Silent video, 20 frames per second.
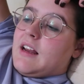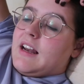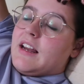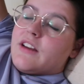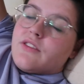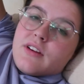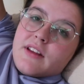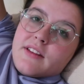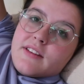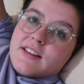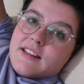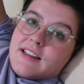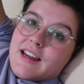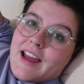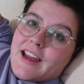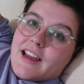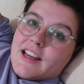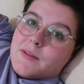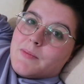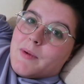Literally
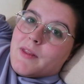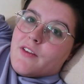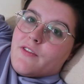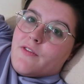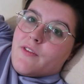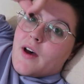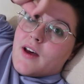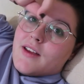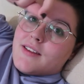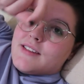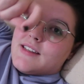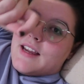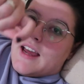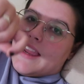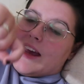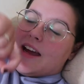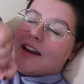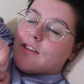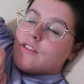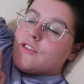today has been the first
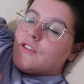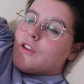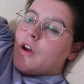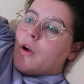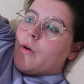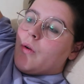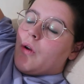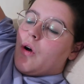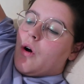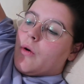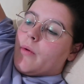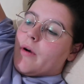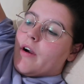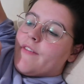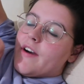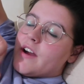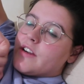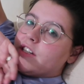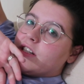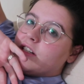day in so long where
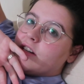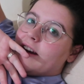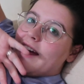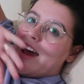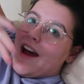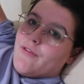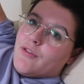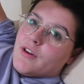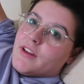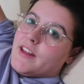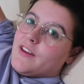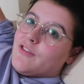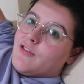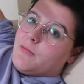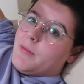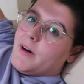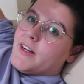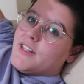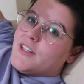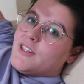I've actually done everything
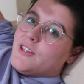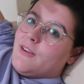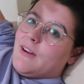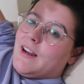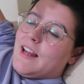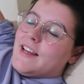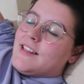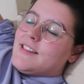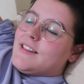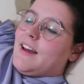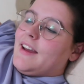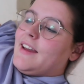from my to-do list.